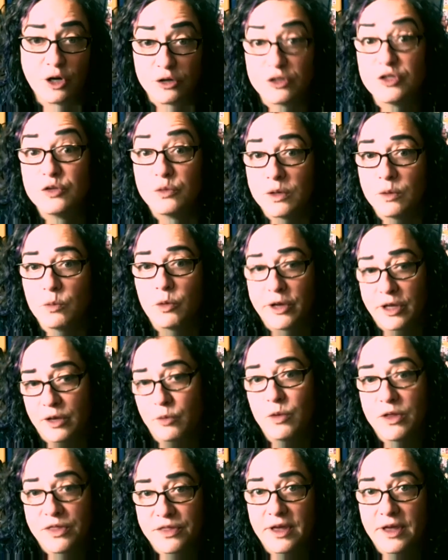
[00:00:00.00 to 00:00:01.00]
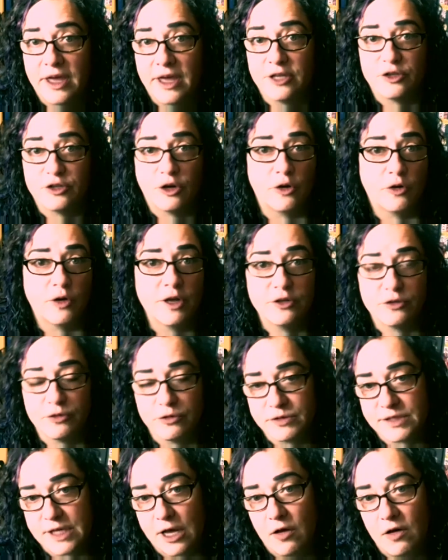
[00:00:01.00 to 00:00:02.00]
doing working with a head chart or
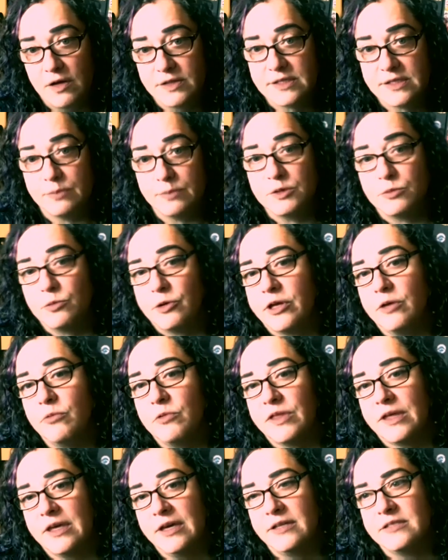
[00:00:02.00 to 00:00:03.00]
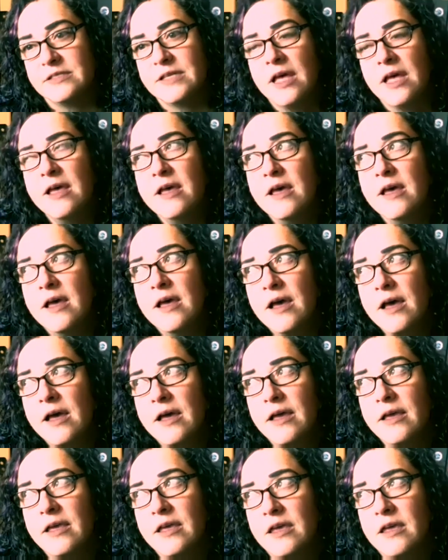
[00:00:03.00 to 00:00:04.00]
introduce that concept to working with the kids,
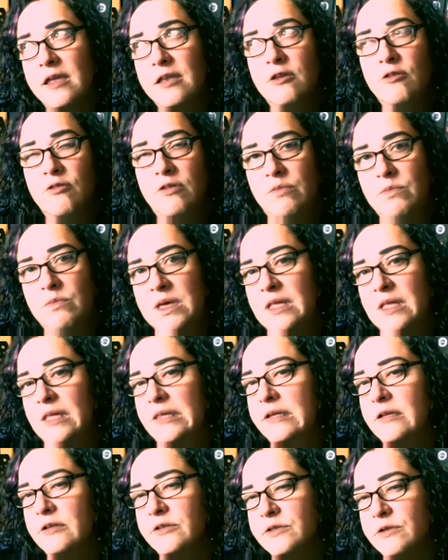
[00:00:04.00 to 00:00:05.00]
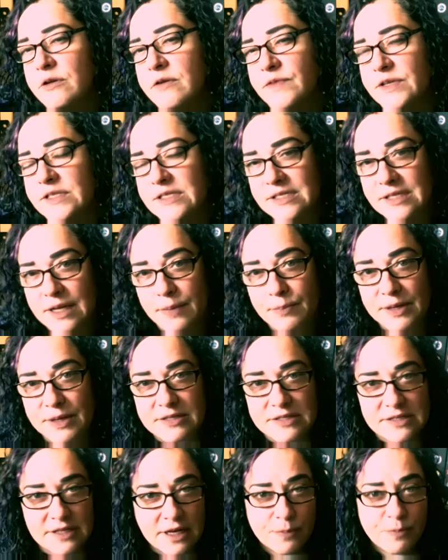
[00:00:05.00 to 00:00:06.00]
can you give me a little sort of a step by
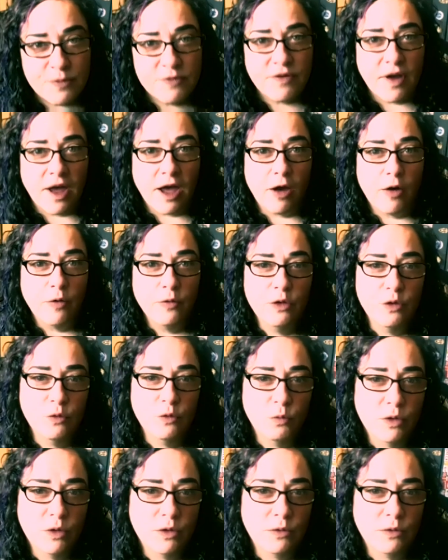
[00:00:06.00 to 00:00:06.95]
step of how it